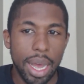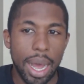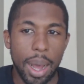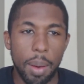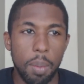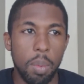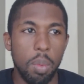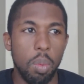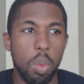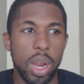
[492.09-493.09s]

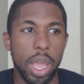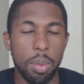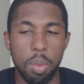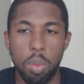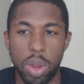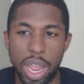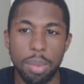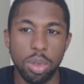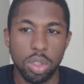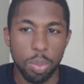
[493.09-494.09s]
when
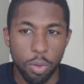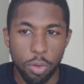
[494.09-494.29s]
able to